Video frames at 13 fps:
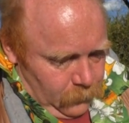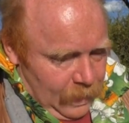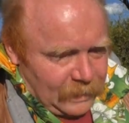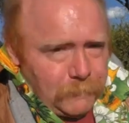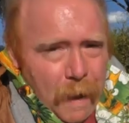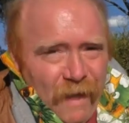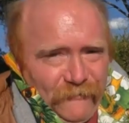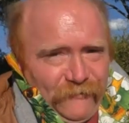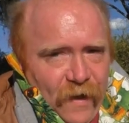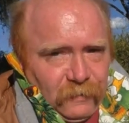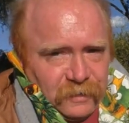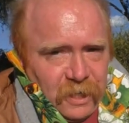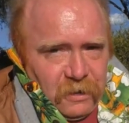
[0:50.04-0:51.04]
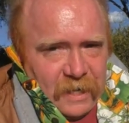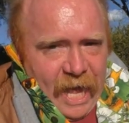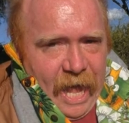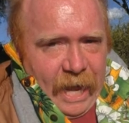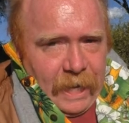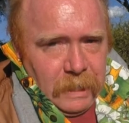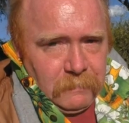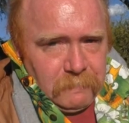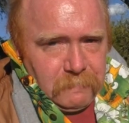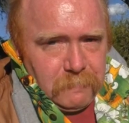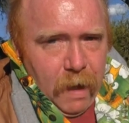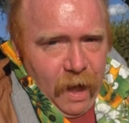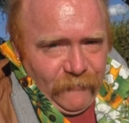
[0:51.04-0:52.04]
it's my fault, okay?
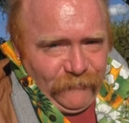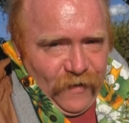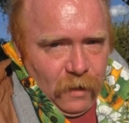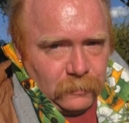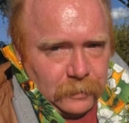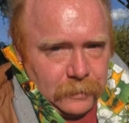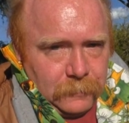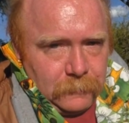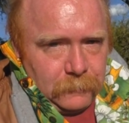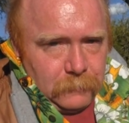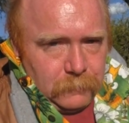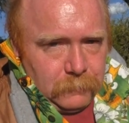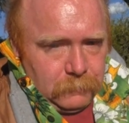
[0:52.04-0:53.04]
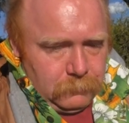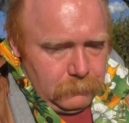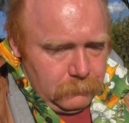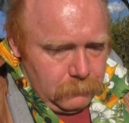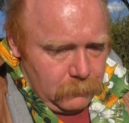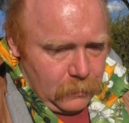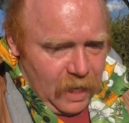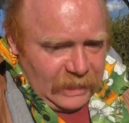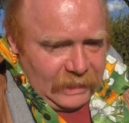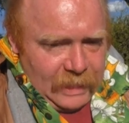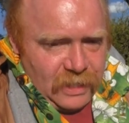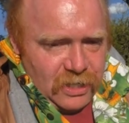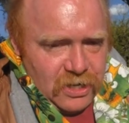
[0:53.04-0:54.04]
My fault. I
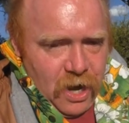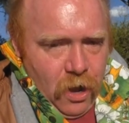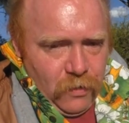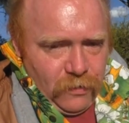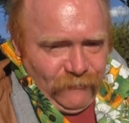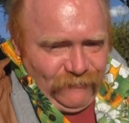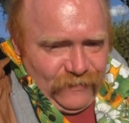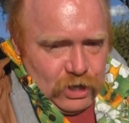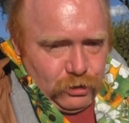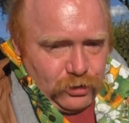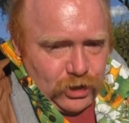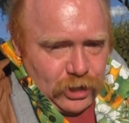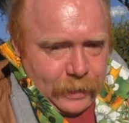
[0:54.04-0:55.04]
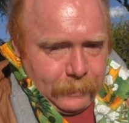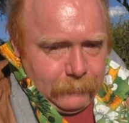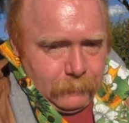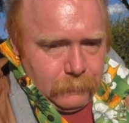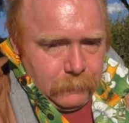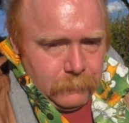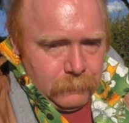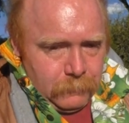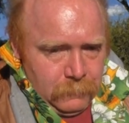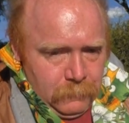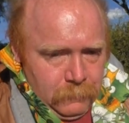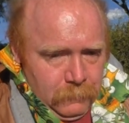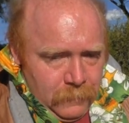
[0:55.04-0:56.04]
didn't know the future.
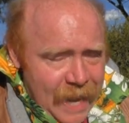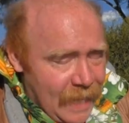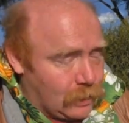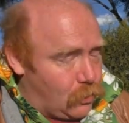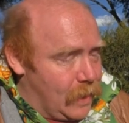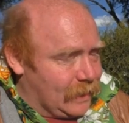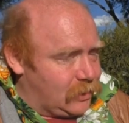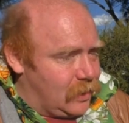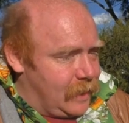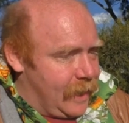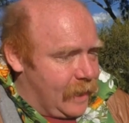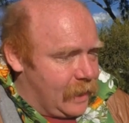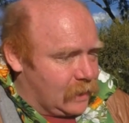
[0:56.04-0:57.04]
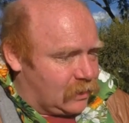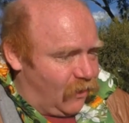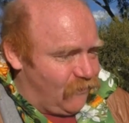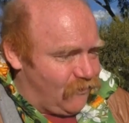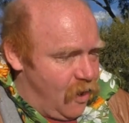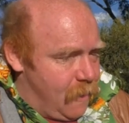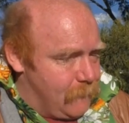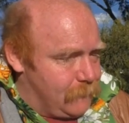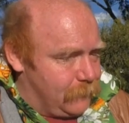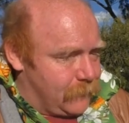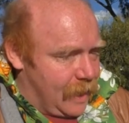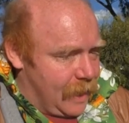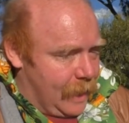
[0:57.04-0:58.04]
Next question is
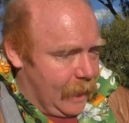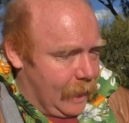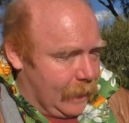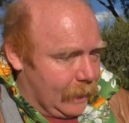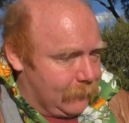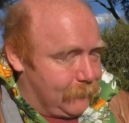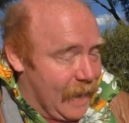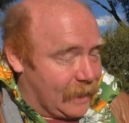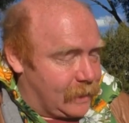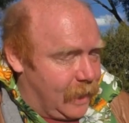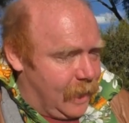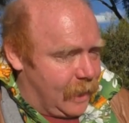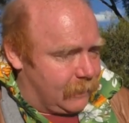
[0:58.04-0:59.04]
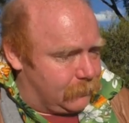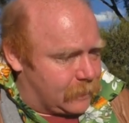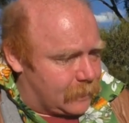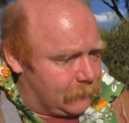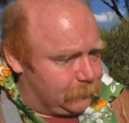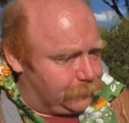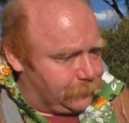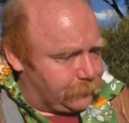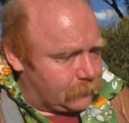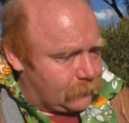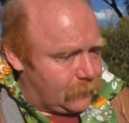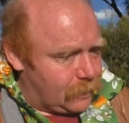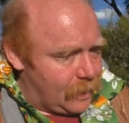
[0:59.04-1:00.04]
from Matt Yabs.
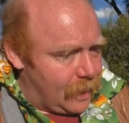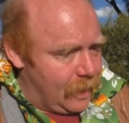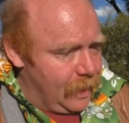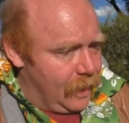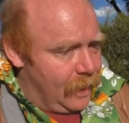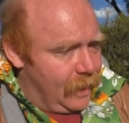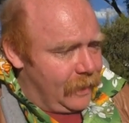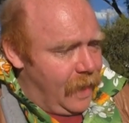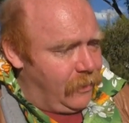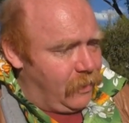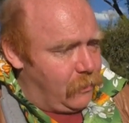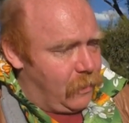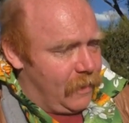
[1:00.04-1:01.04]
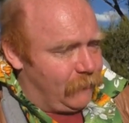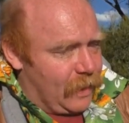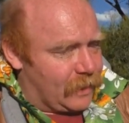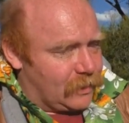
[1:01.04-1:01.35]
Now that we've